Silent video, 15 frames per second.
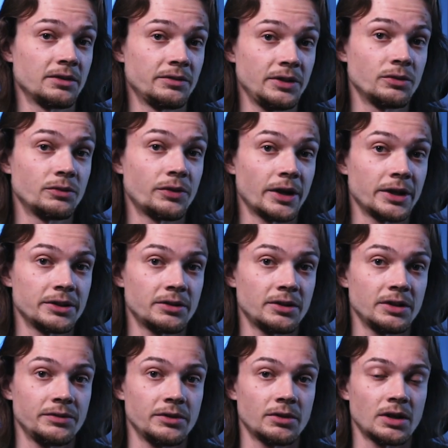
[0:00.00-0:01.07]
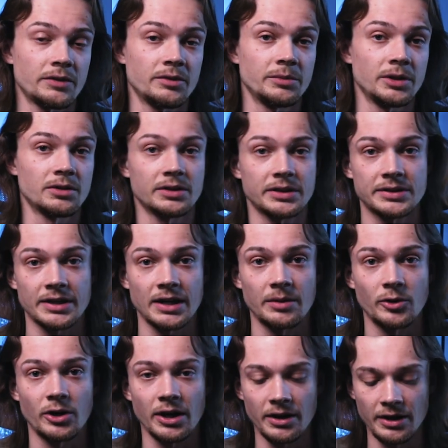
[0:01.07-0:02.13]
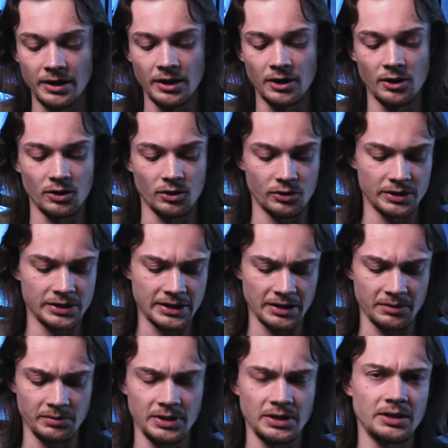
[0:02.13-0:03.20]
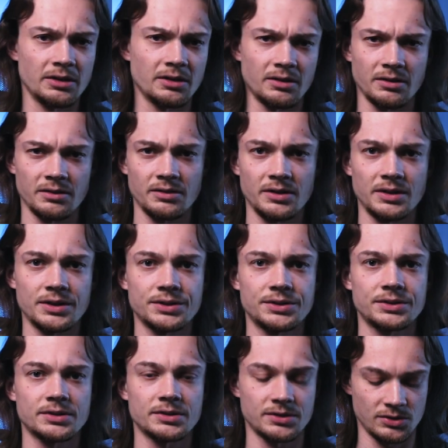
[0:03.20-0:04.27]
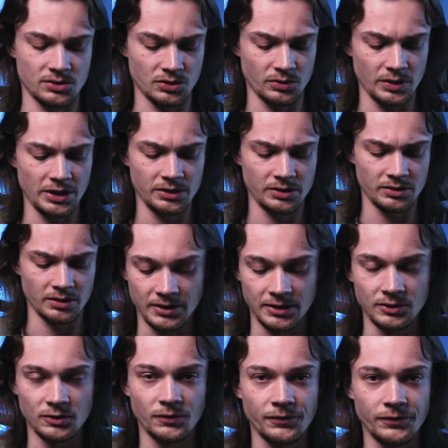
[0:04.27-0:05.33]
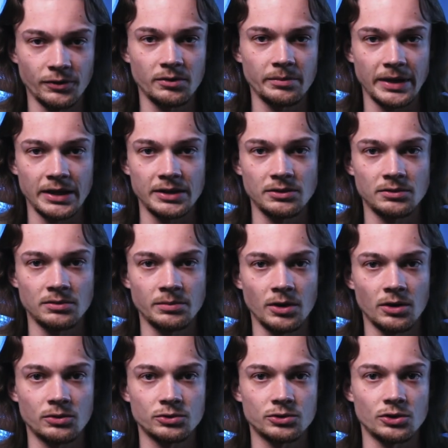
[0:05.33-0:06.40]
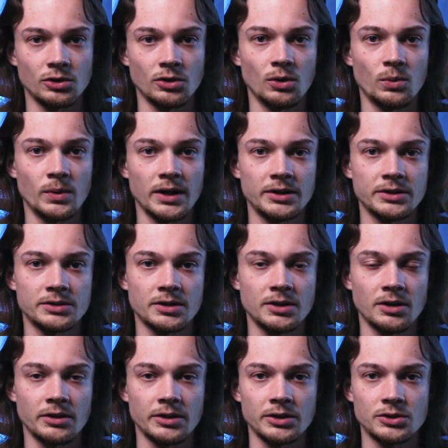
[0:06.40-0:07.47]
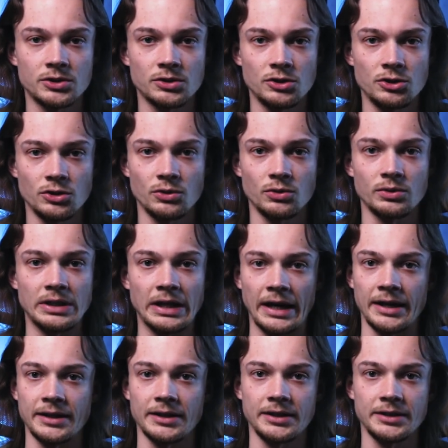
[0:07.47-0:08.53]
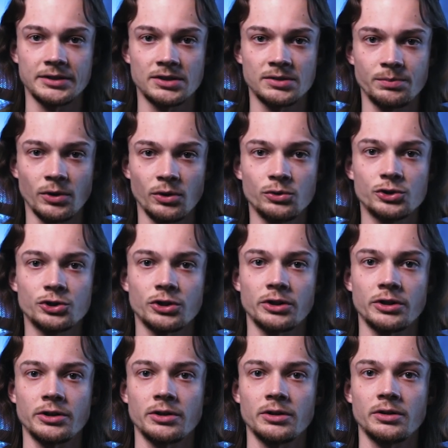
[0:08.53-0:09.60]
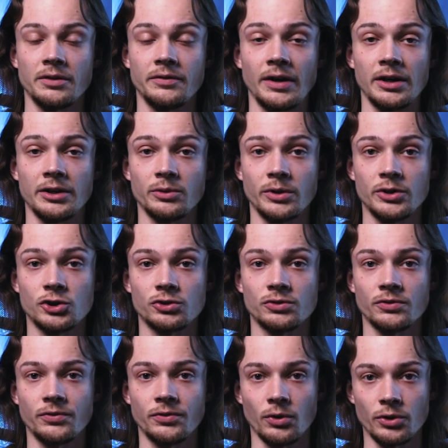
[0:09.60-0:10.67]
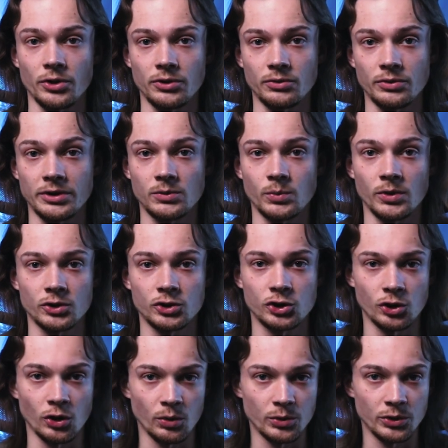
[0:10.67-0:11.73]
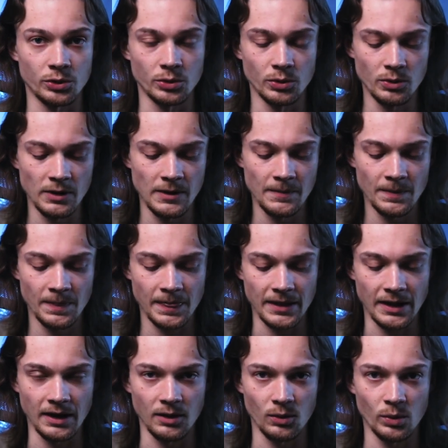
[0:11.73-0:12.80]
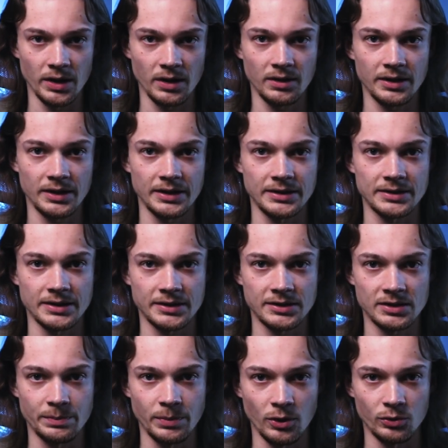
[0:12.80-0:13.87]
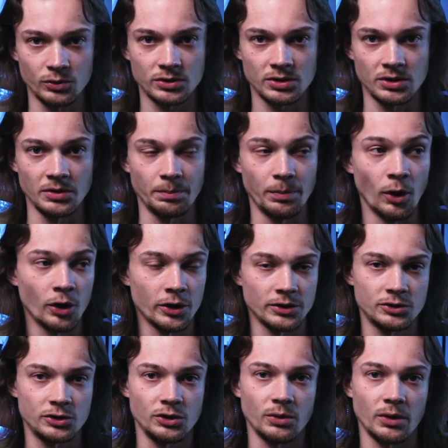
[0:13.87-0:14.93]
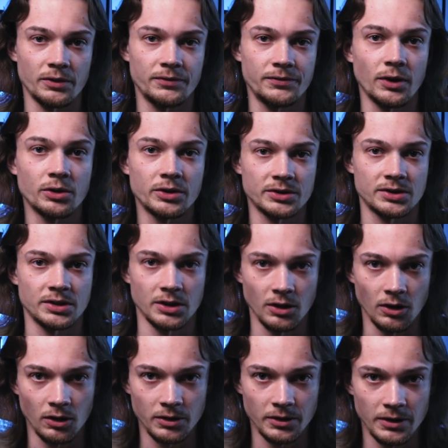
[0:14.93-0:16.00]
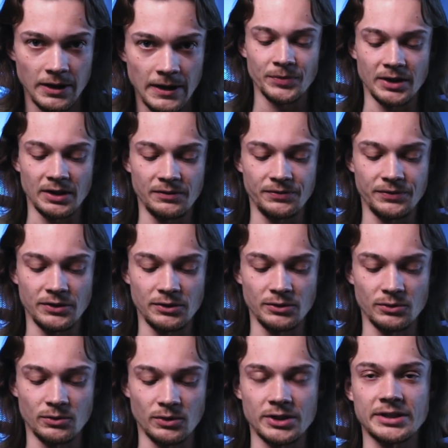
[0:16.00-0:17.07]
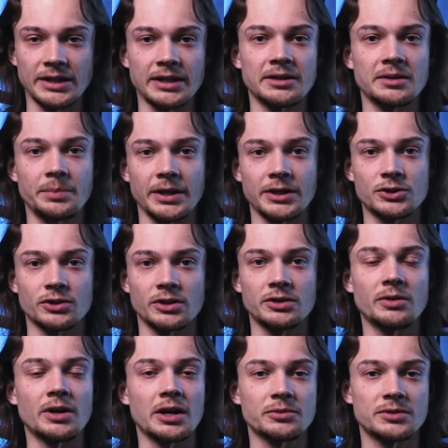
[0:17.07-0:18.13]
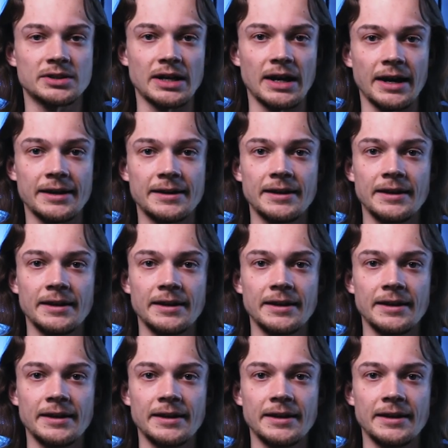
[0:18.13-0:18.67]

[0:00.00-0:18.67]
a viewfinder if you have a mirrorless camera, or it can be on this screen in the full manual mode. No one is going to do that exposure evaluation for you. It will show you how well is exposed the point you are focusing on. If you are taking a picture and you are outside,